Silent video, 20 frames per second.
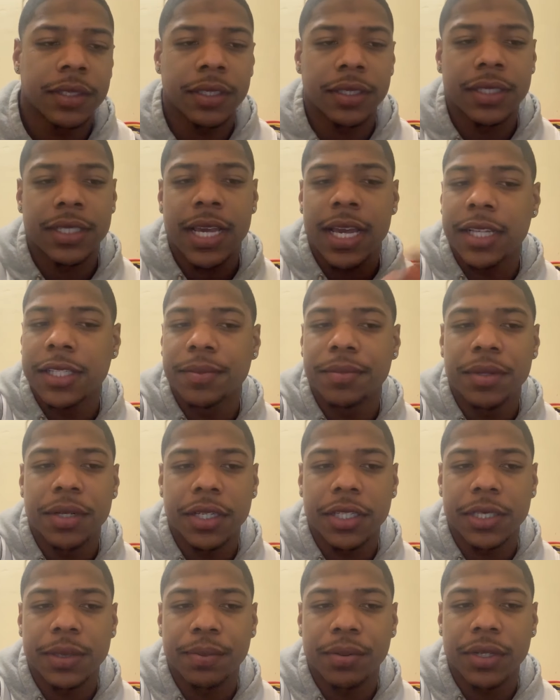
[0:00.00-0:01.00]

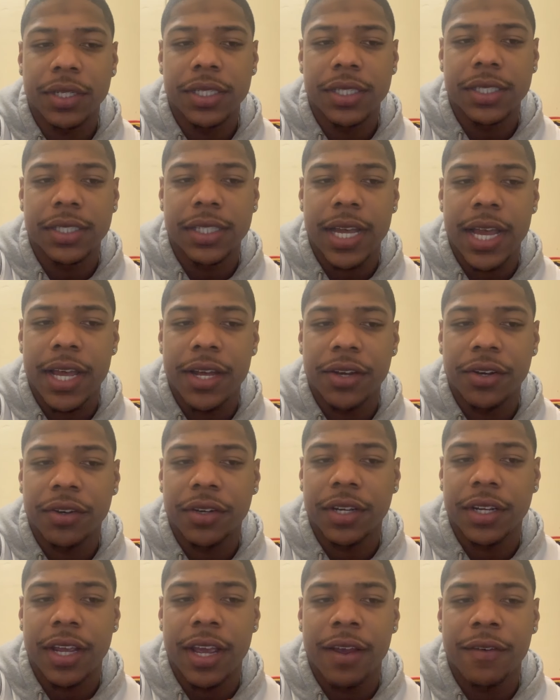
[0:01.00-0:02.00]
textbook is pretty standard
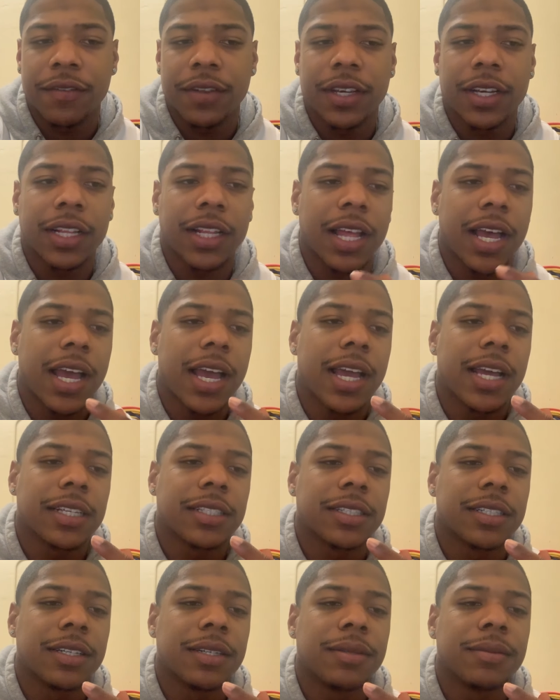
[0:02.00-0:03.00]
in every
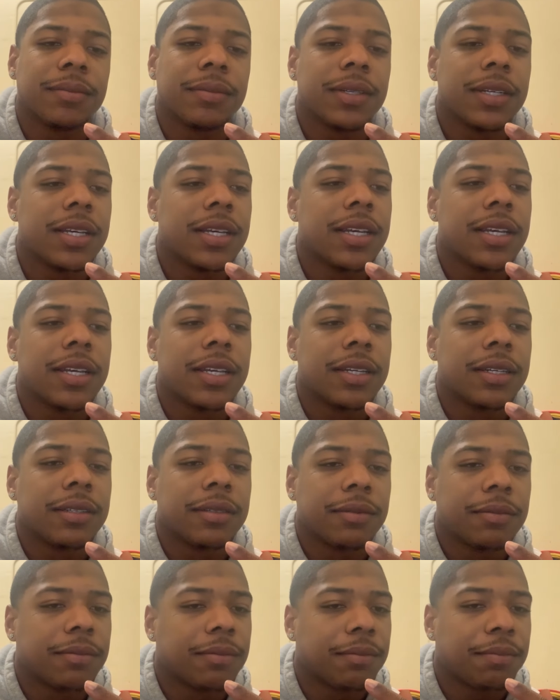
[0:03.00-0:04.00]
class.
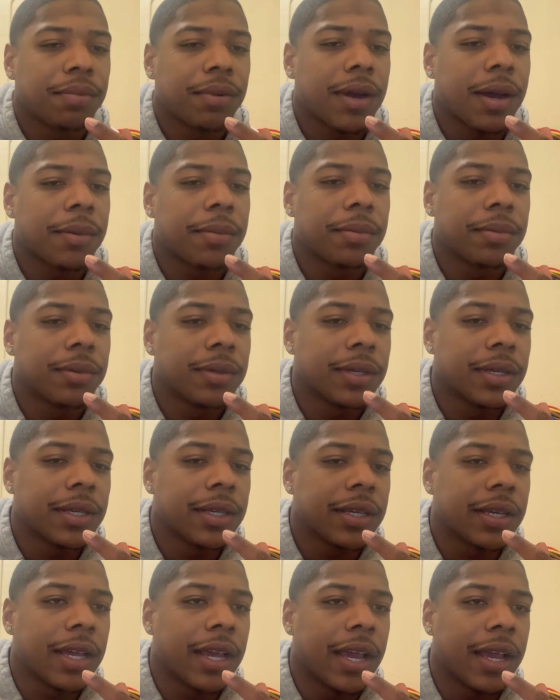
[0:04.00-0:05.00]

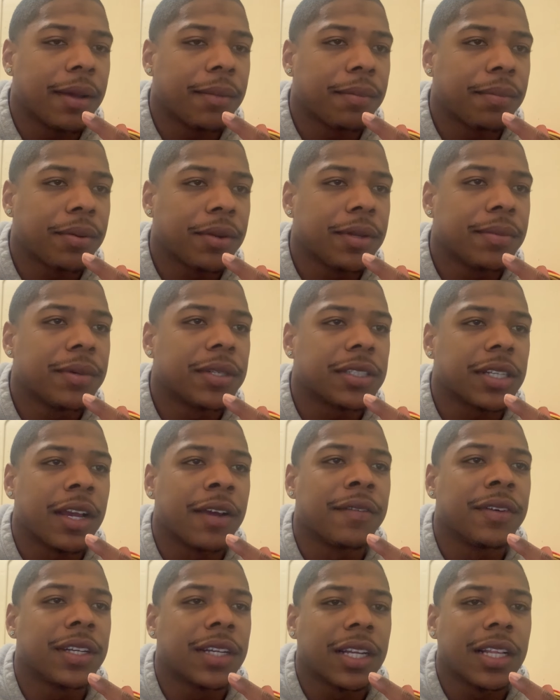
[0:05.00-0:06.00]
Pretty much
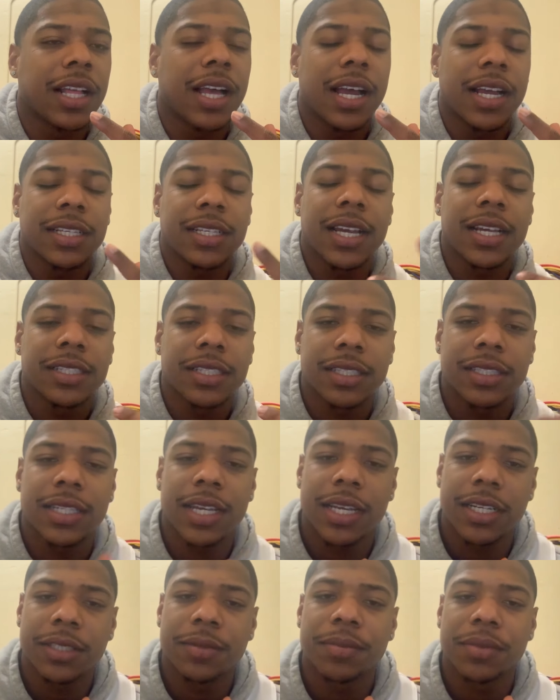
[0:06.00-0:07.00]
every class has a
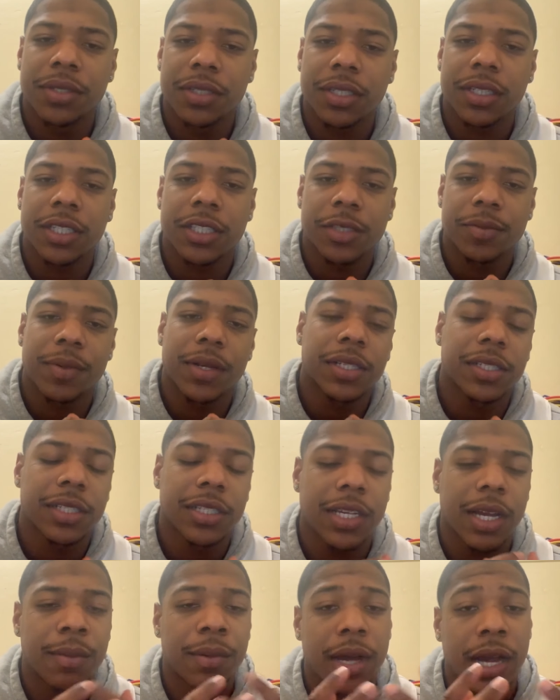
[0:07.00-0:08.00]
textbook.
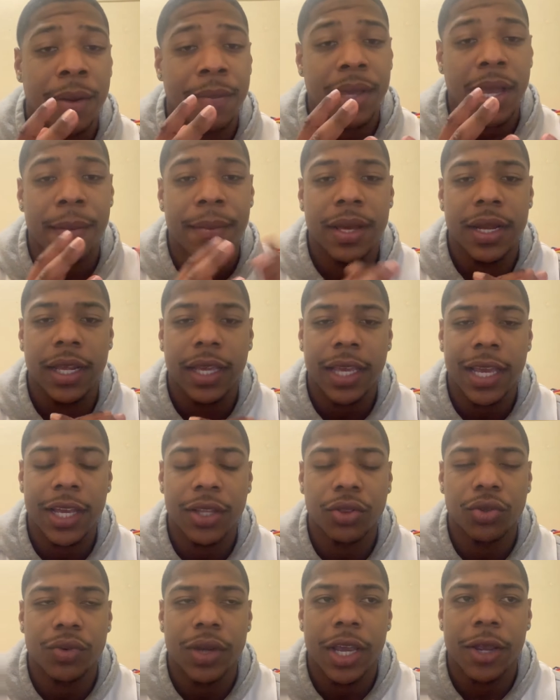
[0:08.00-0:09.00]
Especially, I'm at a K
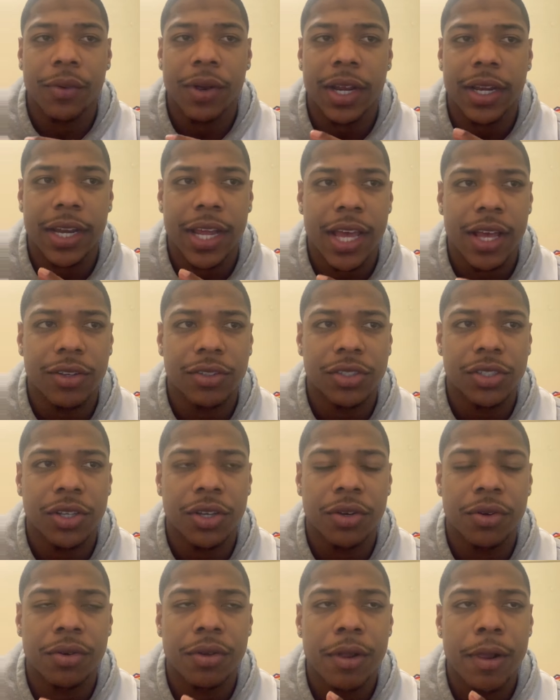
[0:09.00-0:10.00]
through 8 right now,
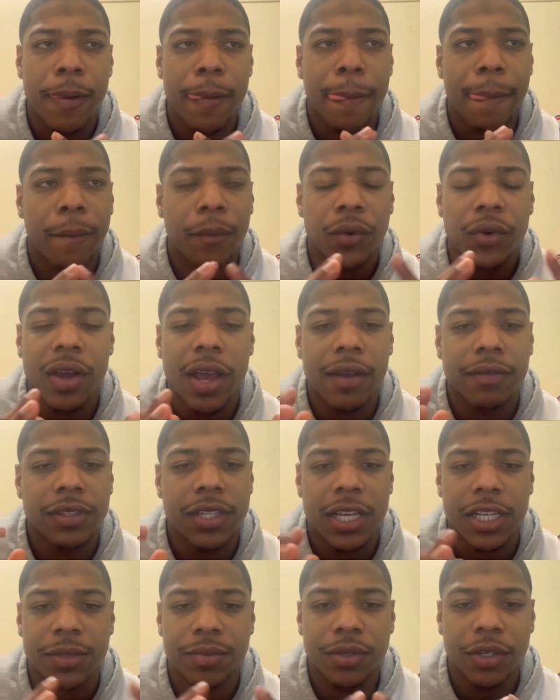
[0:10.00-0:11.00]
so we don't have
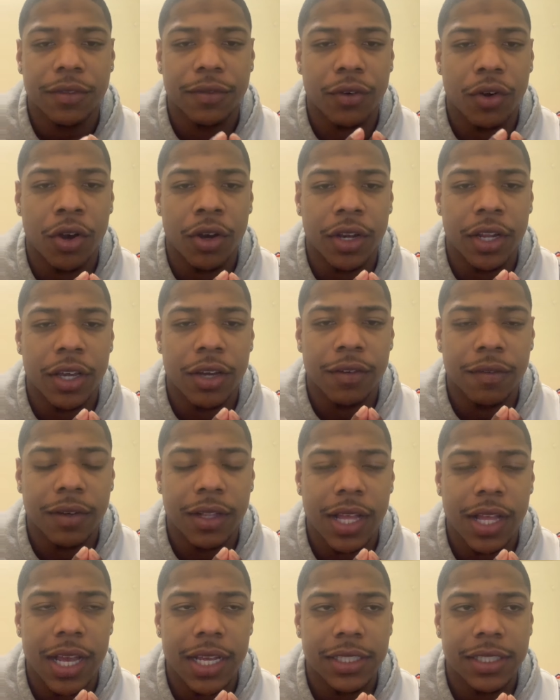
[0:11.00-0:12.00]
textbooks for all the health
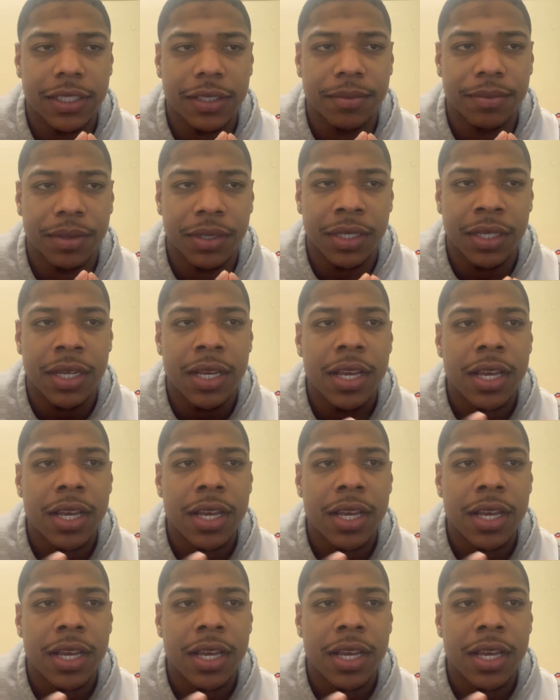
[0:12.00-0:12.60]
classes, but